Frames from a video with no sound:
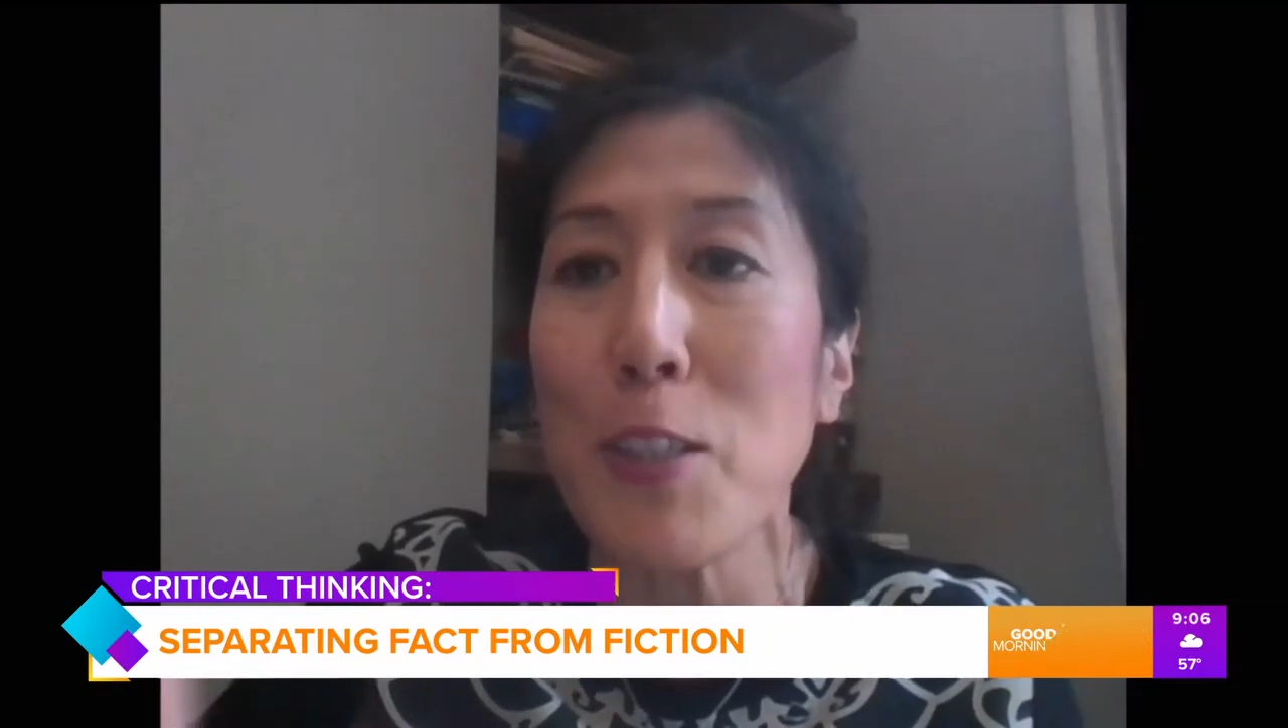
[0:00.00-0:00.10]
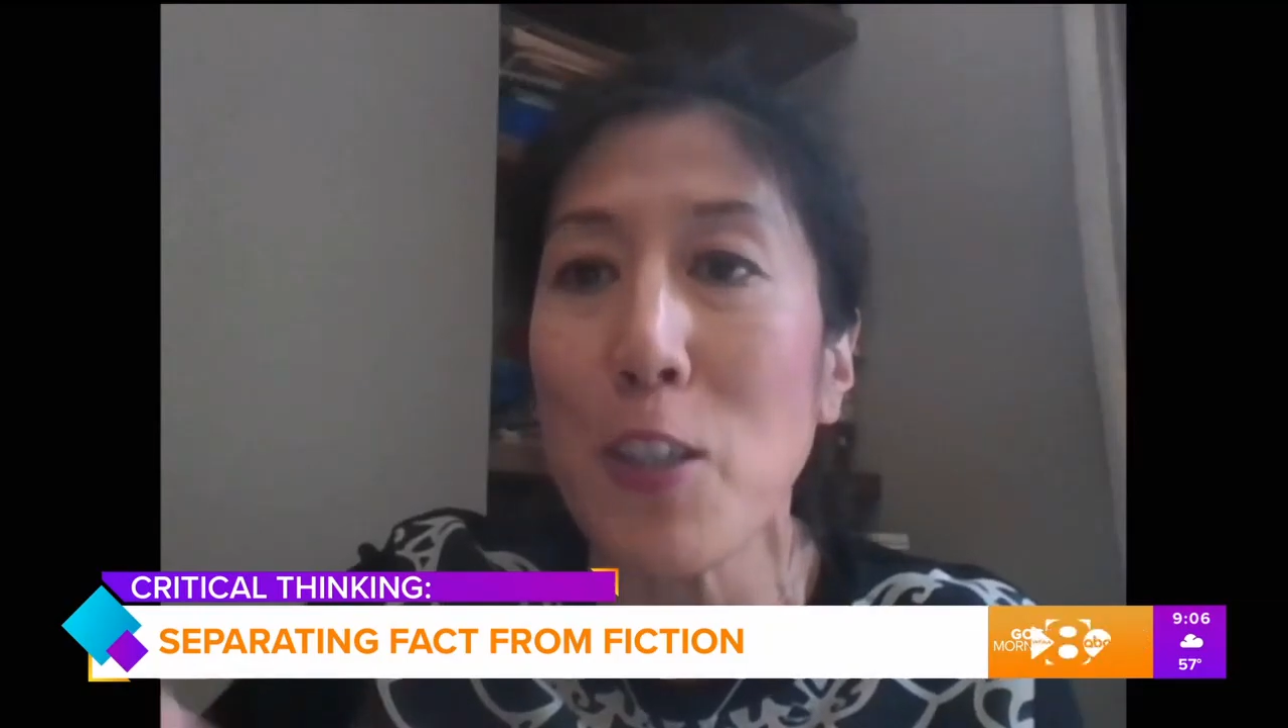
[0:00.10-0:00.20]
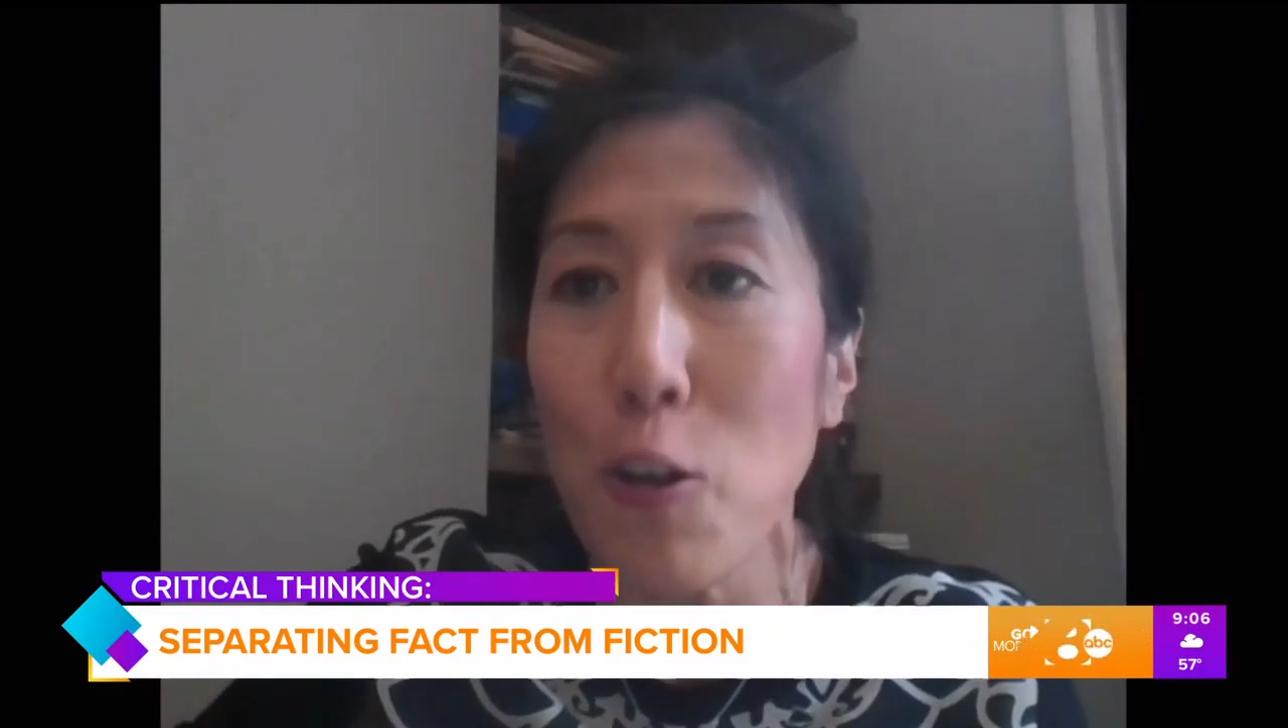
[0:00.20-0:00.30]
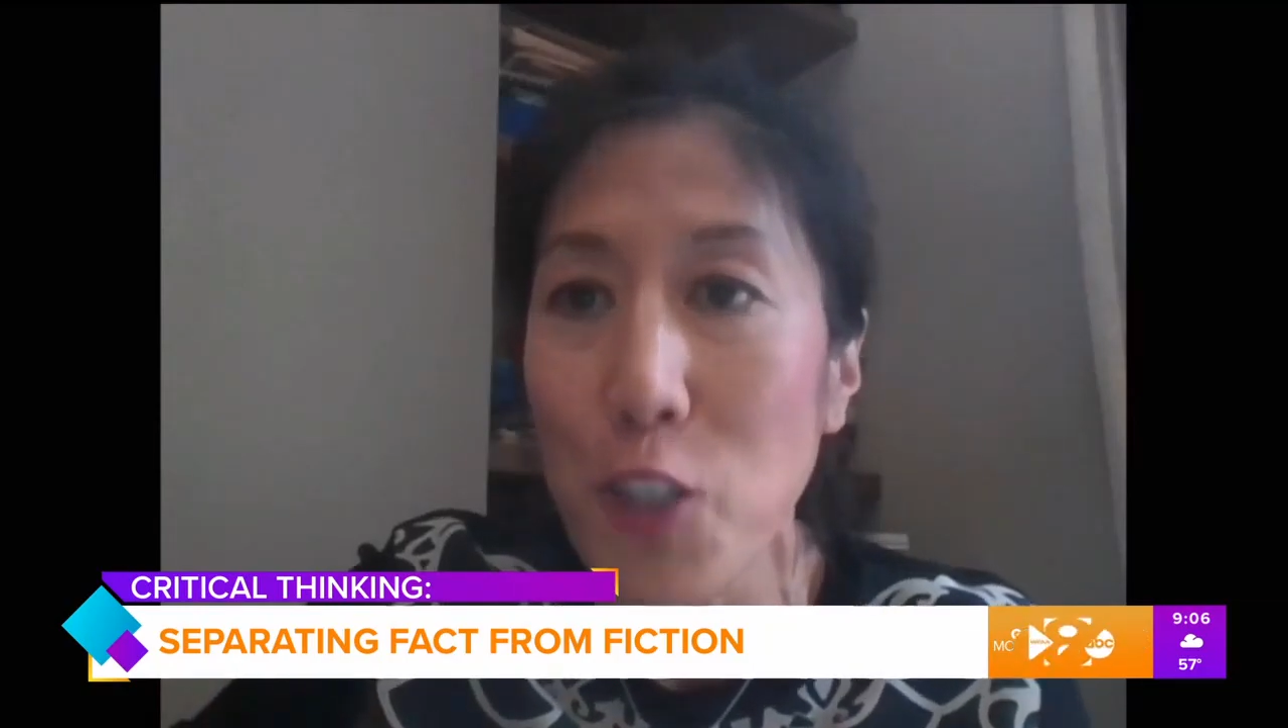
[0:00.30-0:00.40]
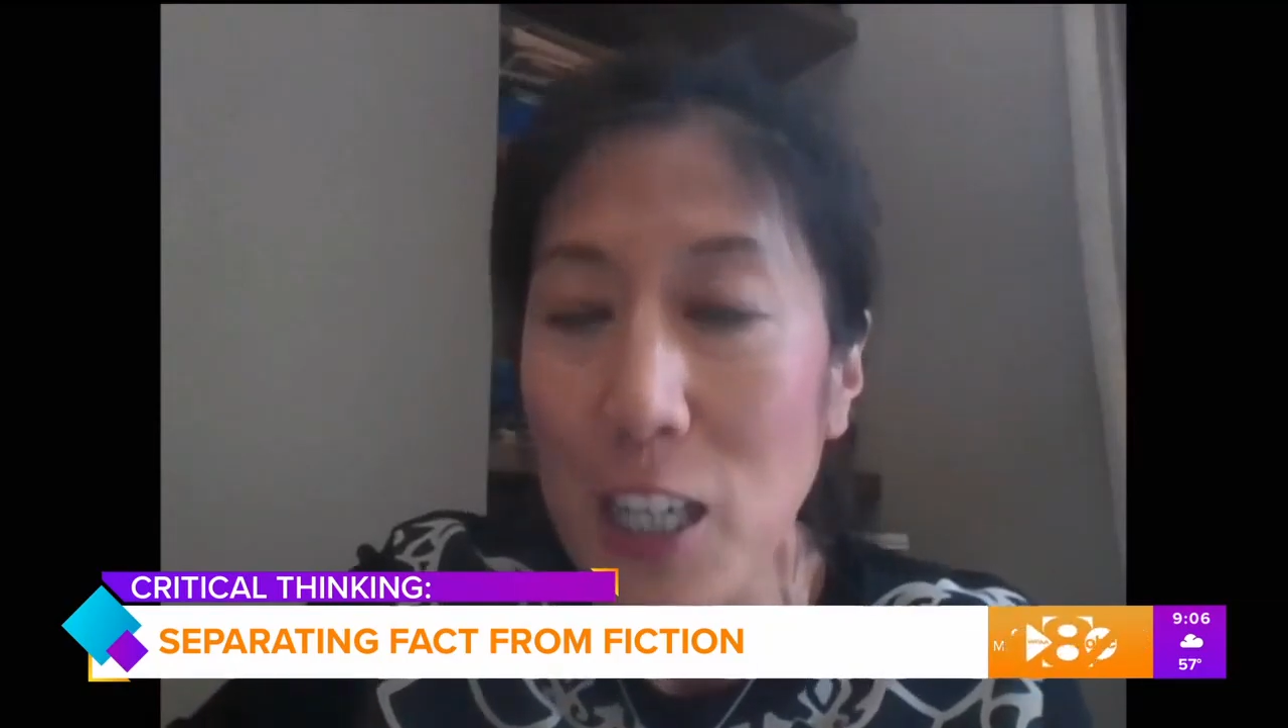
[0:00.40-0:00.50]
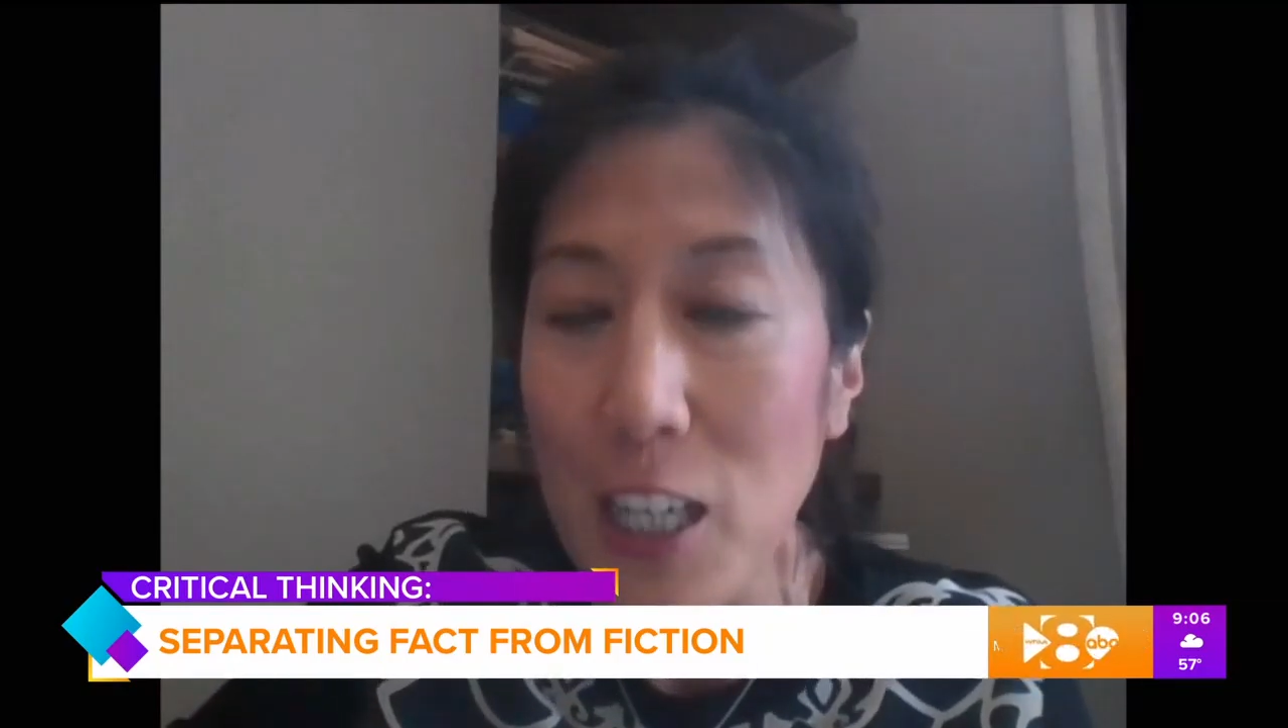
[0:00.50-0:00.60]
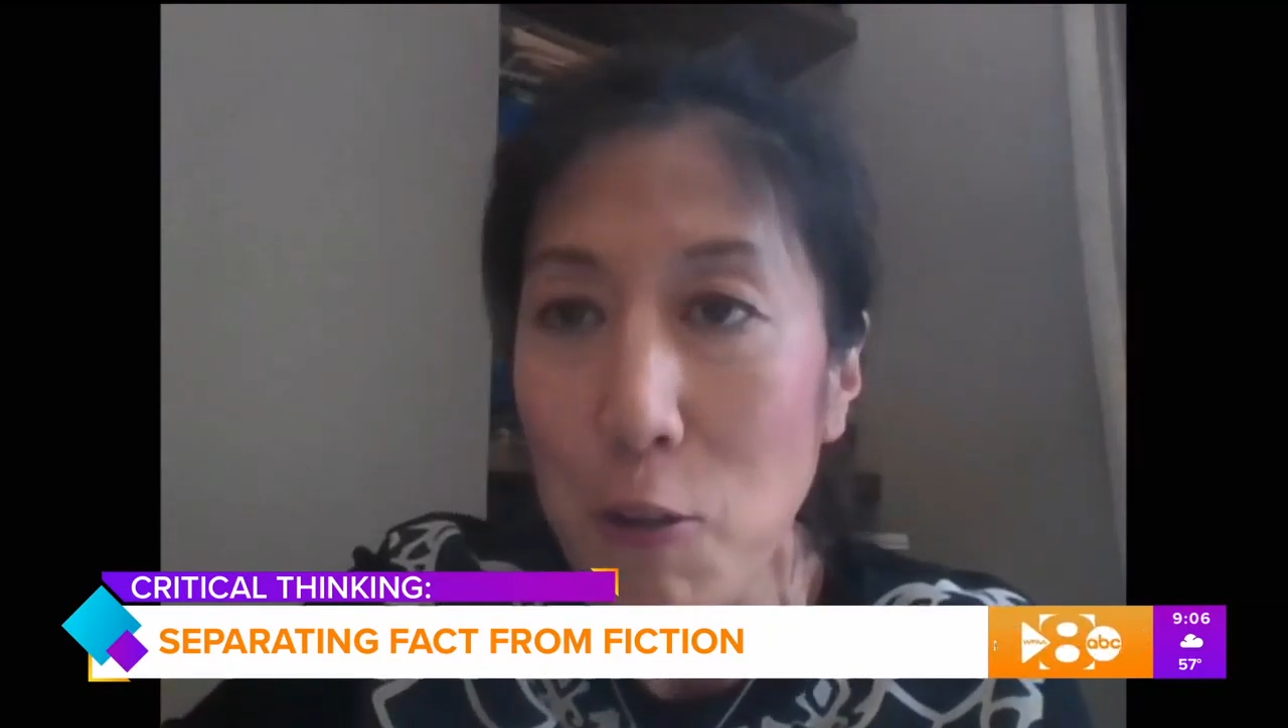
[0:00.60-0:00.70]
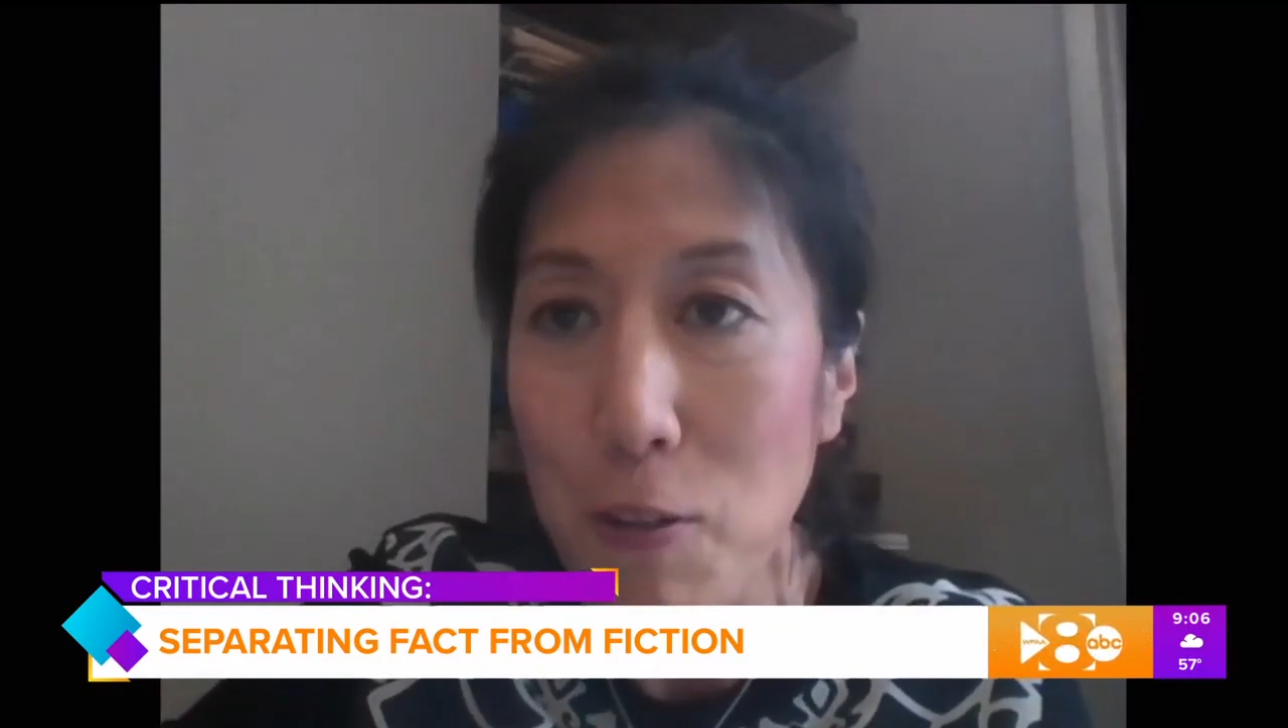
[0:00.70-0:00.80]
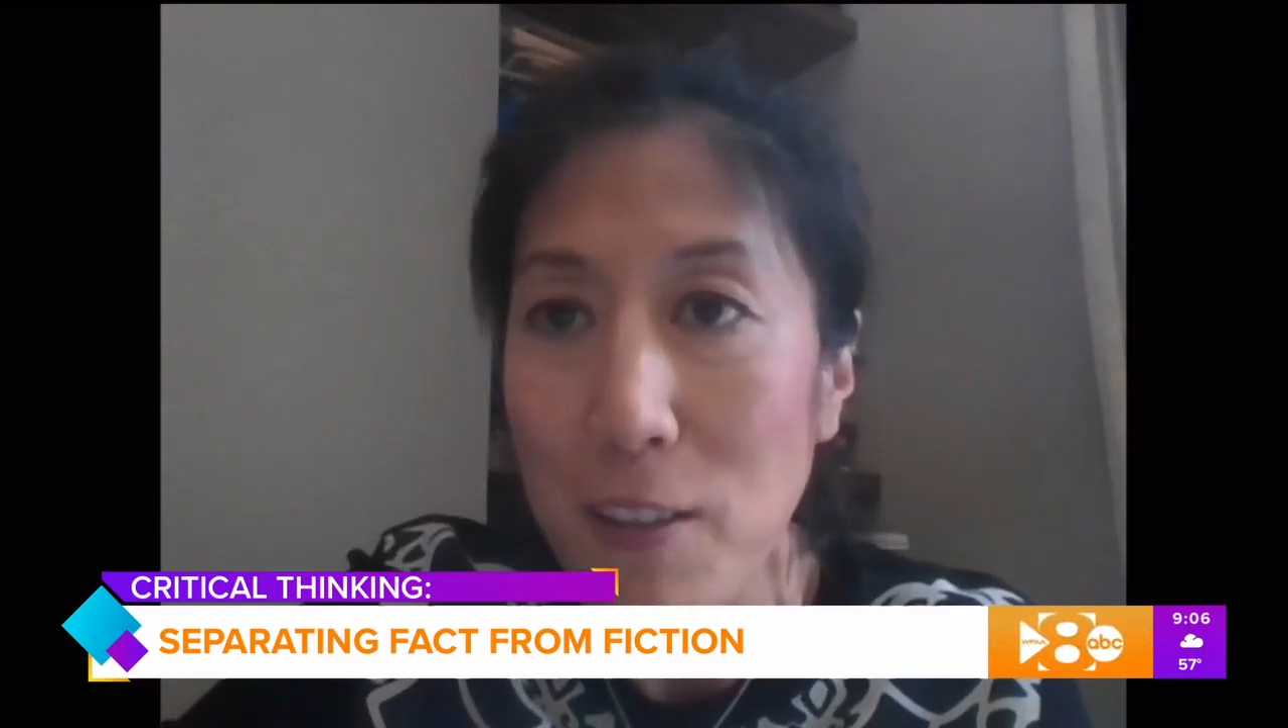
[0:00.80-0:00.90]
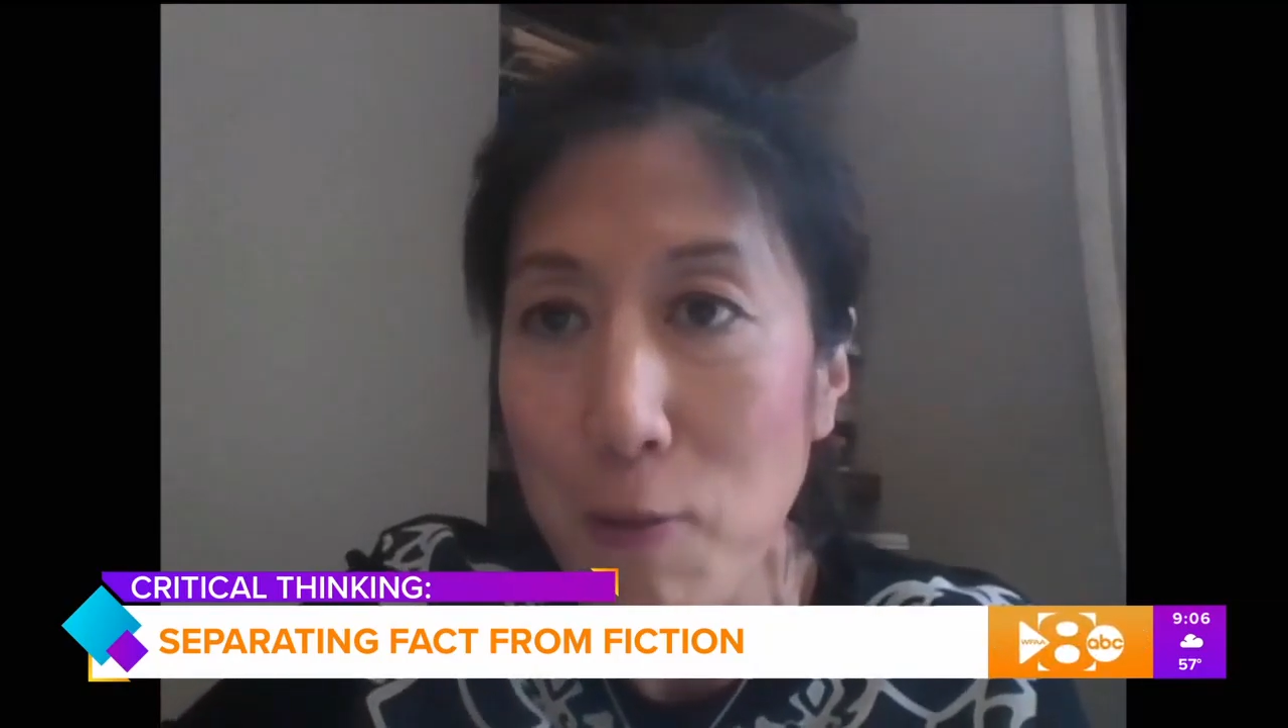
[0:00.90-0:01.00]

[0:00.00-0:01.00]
to go check the